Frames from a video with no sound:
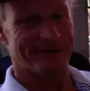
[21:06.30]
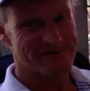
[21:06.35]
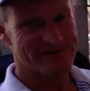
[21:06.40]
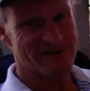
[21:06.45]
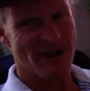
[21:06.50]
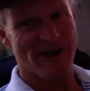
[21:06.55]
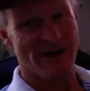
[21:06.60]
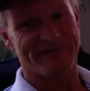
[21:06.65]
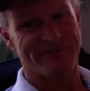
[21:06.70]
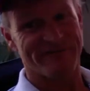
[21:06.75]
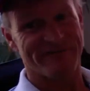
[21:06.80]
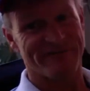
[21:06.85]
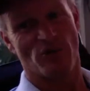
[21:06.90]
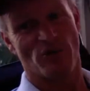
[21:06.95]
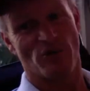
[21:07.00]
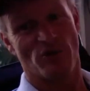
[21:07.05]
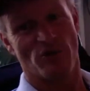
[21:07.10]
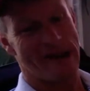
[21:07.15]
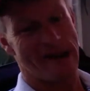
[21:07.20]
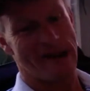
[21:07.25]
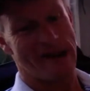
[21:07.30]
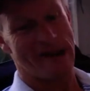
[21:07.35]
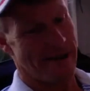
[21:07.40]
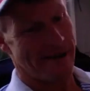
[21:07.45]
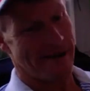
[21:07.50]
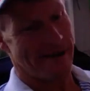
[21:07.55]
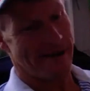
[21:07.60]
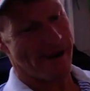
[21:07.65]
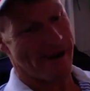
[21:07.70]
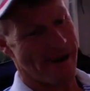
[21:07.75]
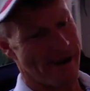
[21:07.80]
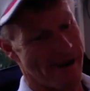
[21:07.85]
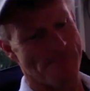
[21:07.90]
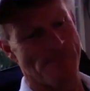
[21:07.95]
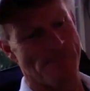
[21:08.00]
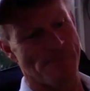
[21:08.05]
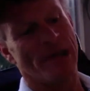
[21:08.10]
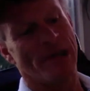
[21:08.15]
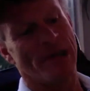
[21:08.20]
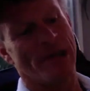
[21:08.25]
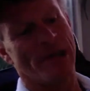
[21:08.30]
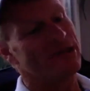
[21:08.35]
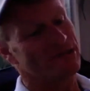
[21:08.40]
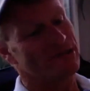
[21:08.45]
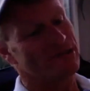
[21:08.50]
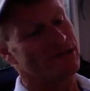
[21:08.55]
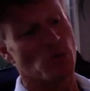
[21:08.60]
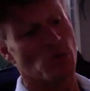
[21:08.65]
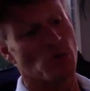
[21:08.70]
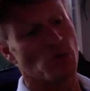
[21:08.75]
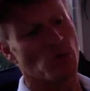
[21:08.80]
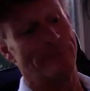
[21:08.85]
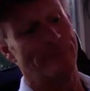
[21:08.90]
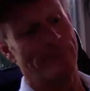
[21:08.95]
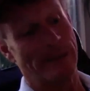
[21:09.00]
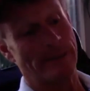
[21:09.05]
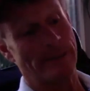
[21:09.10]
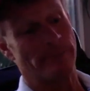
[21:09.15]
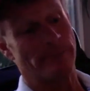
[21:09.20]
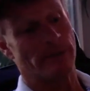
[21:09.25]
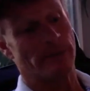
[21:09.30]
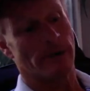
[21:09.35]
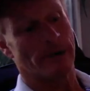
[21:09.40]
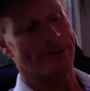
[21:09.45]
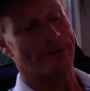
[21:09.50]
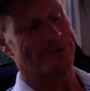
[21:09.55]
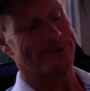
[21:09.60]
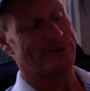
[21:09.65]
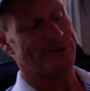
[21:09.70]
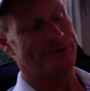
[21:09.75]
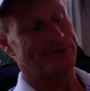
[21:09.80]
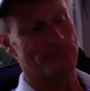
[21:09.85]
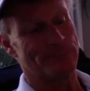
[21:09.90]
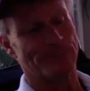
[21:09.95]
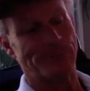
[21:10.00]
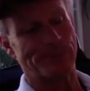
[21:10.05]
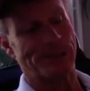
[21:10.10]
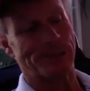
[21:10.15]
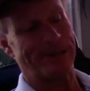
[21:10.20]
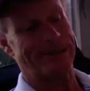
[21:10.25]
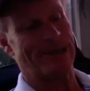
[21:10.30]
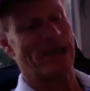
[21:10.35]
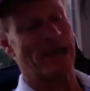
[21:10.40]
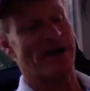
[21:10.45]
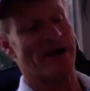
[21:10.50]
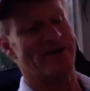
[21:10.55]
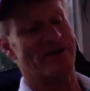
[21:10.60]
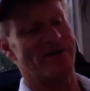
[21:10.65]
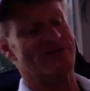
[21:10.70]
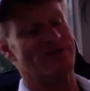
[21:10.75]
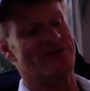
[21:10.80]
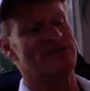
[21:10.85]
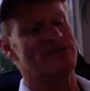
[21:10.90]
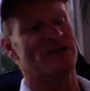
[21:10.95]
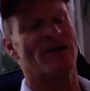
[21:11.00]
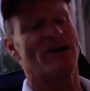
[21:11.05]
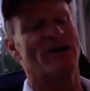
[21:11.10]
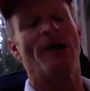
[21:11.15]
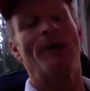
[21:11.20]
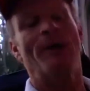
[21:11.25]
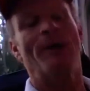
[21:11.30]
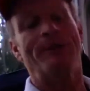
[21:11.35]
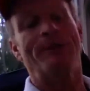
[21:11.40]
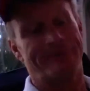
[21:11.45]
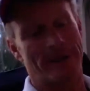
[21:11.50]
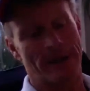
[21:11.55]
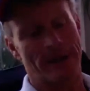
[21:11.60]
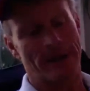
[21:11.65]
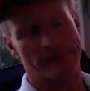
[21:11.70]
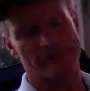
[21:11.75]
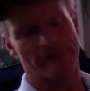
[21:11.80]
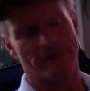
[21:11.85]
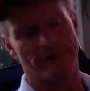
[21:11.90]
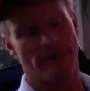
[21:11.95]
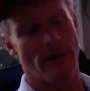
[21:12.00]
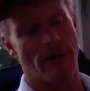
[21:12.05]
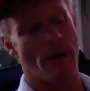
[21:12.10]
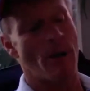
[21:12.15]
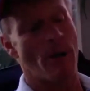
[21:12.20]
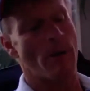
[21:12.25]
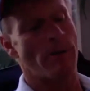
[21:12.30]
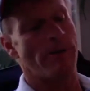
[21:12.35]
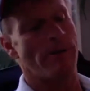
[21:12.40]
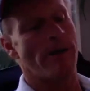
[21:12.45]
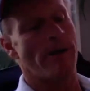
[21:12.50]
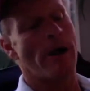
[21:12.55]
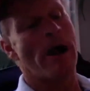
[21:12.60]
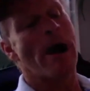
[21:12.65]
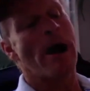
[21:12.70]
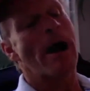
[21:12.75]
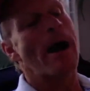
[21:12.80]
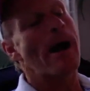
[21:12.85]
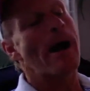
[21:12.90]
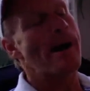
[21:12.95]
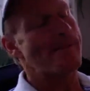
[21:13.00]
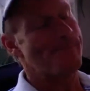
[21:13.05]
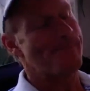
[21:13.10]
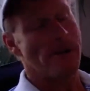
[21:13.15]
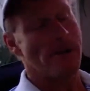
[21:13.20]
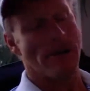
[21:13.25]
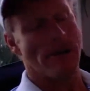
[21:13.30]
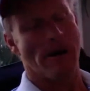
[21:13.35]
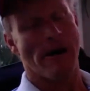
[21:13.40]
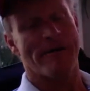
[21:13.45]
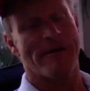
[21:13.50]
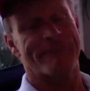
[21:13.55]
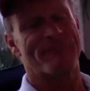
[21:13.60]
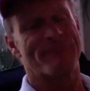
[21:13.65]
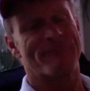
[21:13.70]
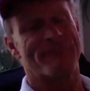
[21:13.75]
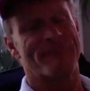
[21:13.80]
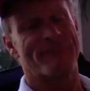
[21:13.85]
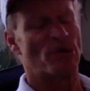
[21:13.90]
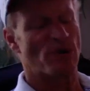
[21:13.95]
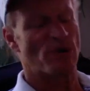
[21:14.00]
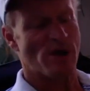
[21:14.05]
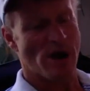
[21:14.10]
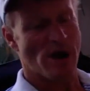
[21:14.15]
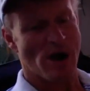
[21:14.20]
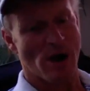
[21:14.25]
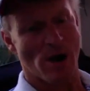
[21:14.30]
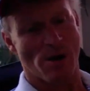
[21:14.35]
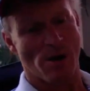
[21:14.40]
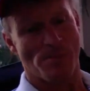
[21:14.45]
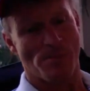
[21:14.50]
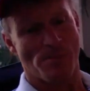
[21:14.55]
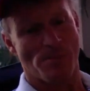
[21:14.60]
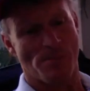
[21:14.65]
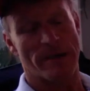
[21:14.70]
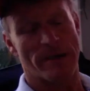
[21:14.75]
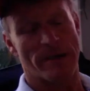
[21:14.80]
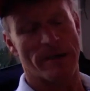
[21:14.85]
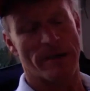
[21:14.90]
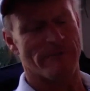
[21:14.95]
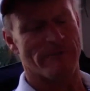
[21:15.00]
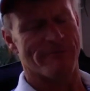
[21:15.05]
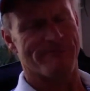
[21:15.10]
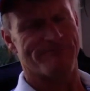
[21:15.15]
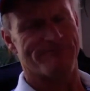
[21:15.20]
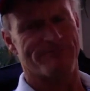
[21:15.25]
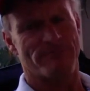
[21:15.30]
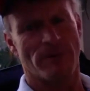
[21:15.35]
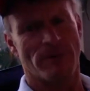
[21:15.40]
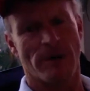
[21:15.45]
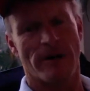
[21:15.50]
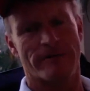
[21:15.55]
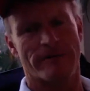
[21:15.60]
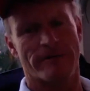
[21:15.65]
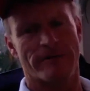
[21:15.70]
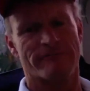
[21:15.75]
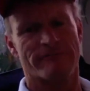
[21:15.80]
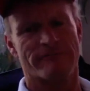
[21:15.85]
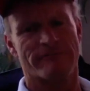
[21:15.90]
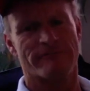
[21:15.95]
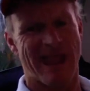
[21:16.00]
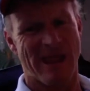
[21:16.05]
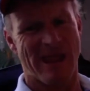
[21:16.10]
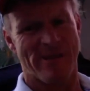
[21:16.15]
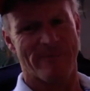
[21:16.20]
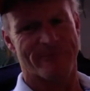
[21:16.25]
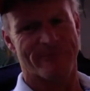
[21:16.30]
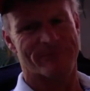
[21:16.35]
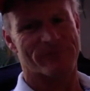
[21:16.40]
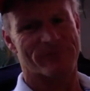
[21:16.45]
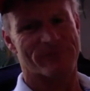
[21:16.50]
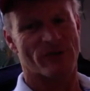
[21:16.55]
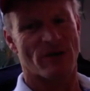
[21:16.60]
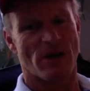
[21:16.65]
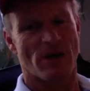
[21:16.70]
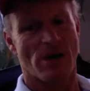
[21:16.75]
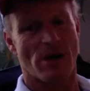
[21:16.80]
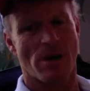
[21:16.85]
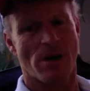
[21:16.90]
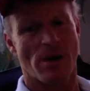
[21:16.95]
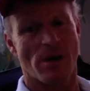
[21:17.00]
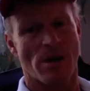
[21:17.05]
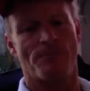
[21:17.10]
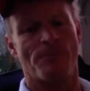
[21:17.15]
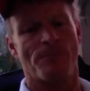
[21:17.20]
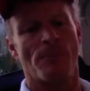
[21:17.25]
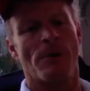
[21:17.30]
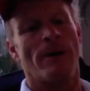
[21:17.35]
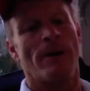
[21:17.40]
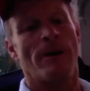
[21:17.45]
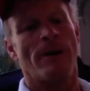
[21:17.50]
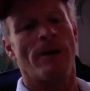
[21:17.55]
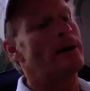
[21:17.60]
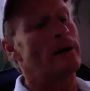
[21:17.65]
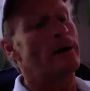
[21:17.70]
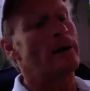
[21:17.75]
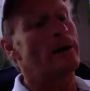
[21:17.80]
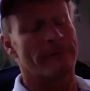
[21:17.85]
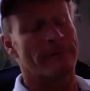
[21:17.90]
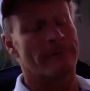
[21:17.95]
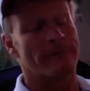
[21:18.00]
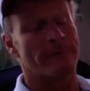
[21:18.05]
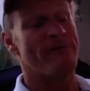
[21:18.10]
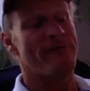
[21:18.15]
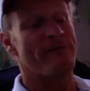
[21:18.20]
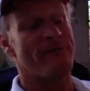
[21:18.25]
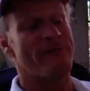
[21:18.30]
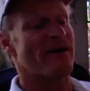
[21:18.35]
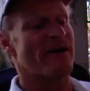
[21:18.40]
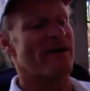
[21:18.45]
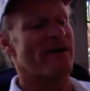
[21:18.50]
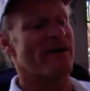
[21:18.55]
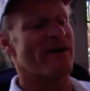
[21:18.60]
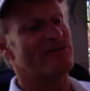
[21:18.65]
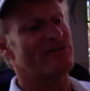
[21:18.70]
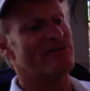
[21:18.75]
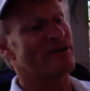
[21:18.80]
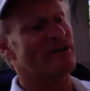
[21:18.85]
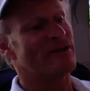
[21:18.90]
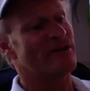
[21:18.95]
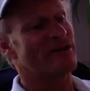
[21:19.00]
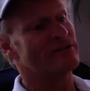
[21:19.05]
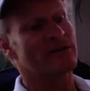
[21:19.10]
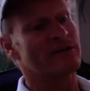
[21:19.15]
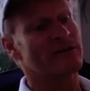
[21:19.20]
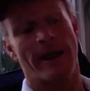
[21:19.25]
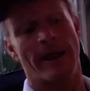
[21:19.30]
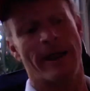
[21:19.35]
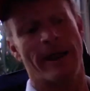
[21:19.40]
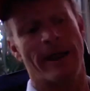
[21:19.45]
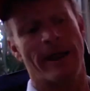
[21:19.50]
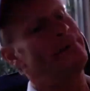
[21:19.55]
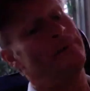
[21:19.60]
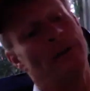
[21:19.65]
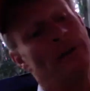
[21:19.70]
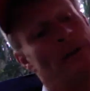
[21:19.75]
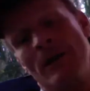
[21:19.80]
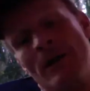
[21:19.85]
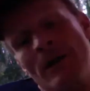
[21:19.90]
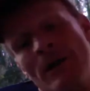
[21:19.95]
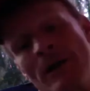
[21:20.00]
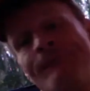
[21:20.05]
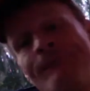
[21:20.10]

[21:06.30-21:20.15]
donated. It's quite a big project, but yes, down the road, I've been offered other camps around the United States and for